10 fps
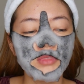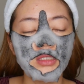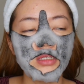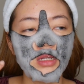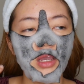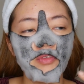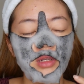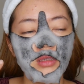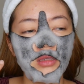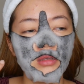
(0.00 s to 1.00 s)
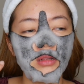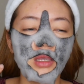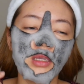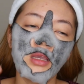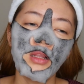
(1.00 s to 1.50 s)
doesn't have any
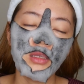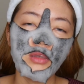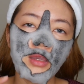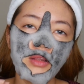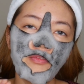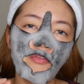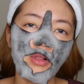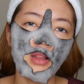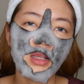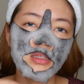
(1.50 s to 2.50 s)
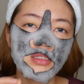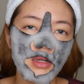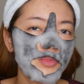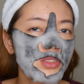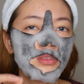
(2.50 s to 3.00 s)
like you can feel like a
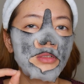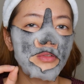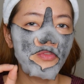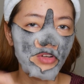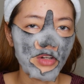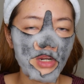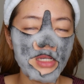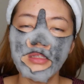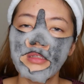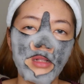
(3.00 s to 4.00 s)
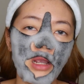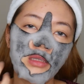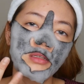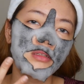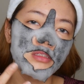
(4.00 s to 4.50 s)
subtle fragrance. Like
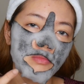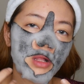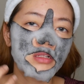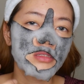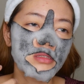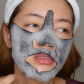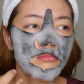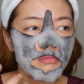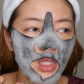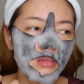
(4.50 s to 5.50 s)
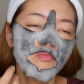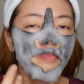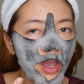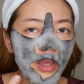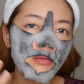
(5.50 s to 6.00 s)
it smells not
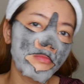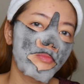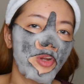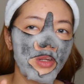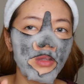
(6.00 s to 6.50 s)
bad, pretty